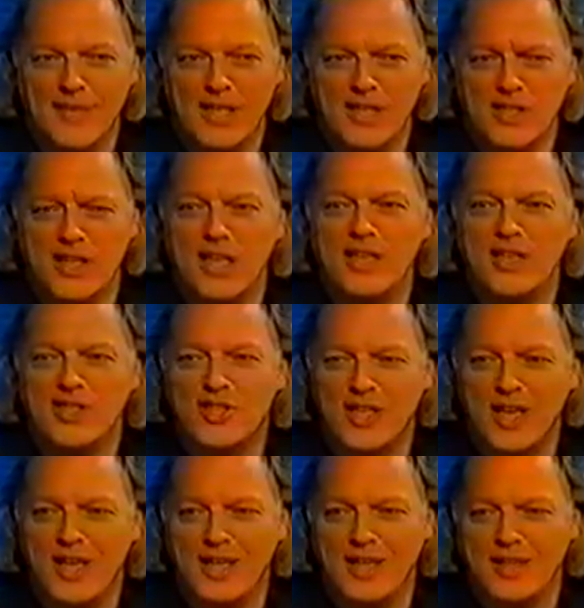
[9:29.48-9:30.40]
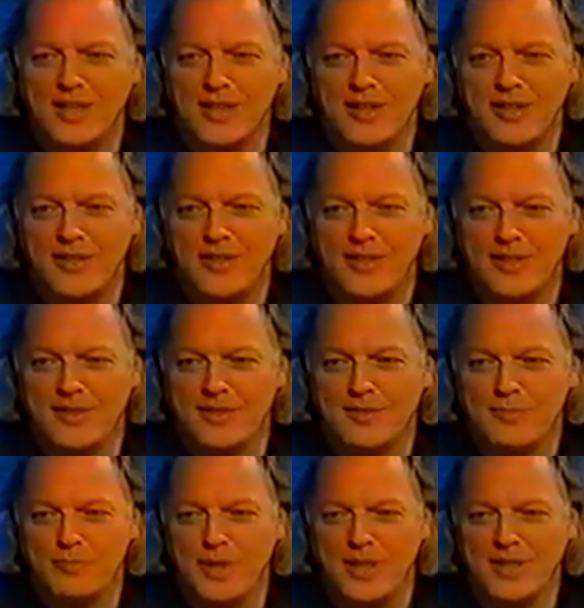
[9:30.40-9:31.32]
it's getting slightly clearer,
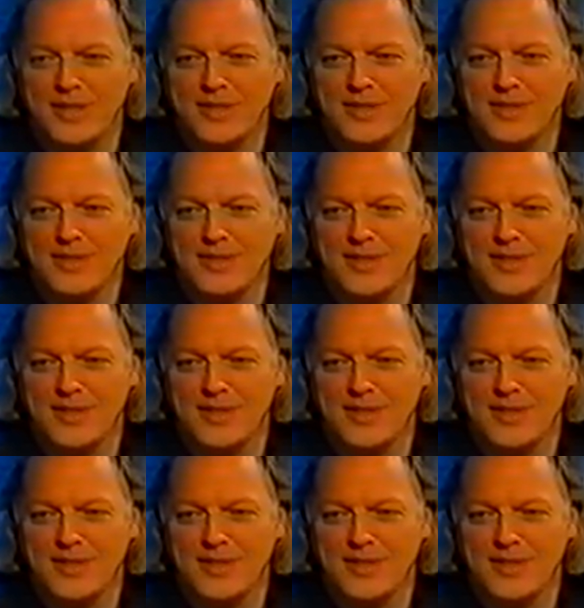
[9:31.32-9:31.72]
but